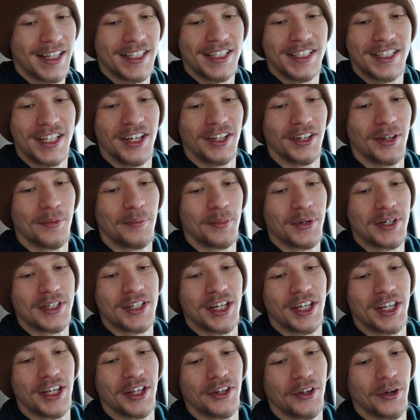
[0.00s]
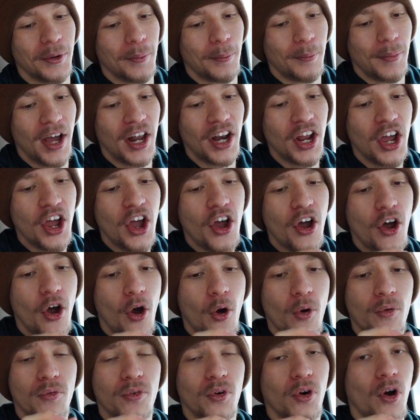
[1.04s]
steel in particular. But
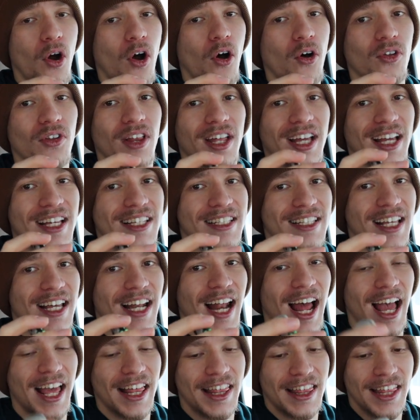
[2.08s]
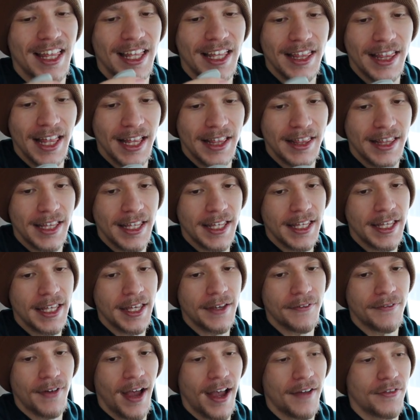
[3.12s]
overall, like I said, I think that
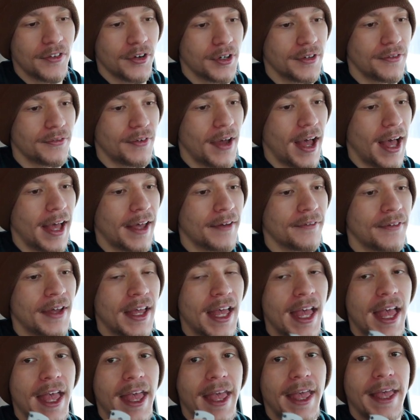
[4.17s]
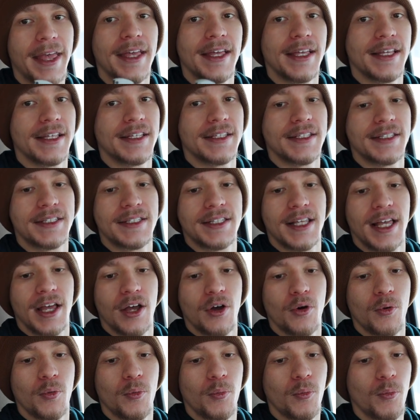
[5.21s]
the 535 is
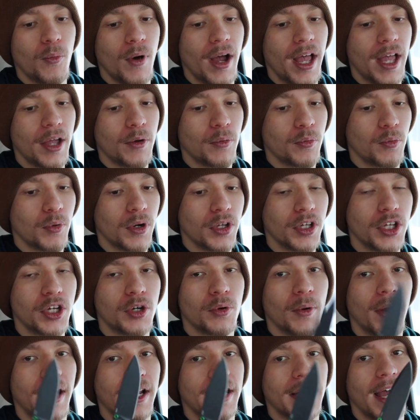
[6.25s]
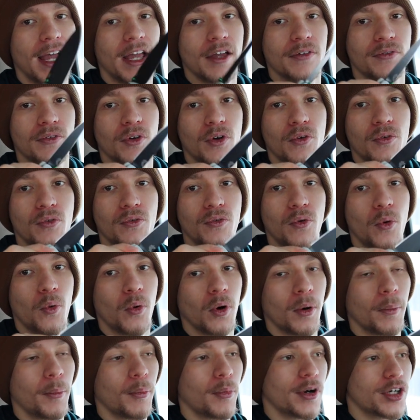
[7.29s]
a really great knife
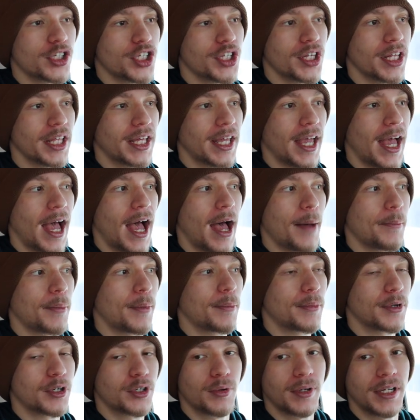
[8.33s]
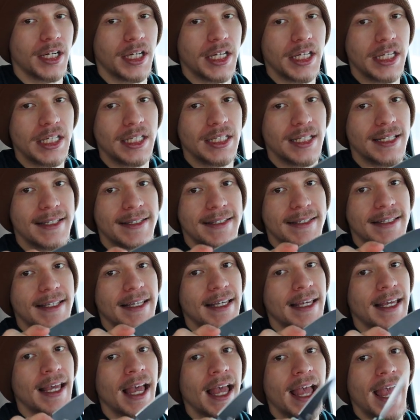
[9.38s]
for bridging the gap between an
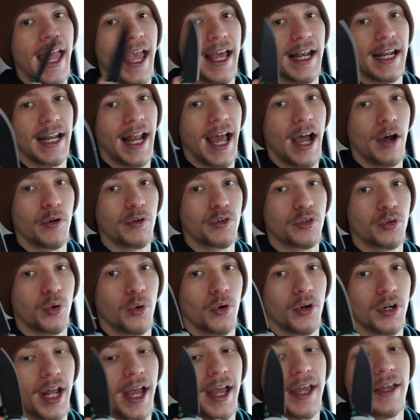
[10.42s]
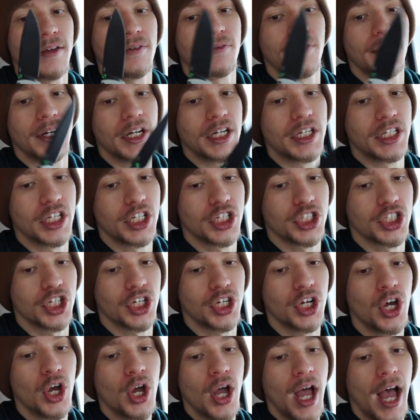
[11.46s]
EDC and an outdoor knife. In
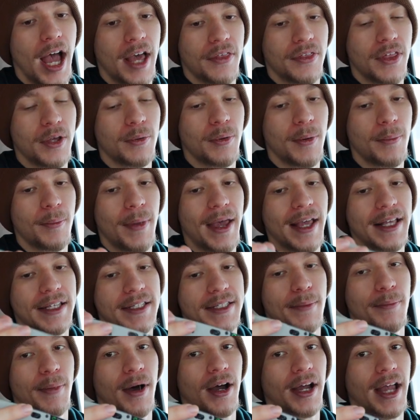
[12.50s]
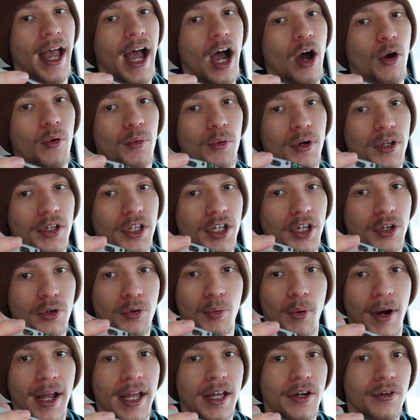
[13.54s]
addition, I think what makes the bug out really
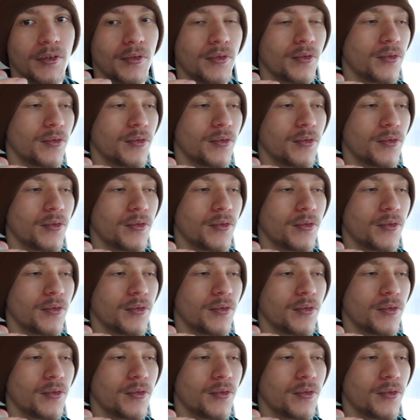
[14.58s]
great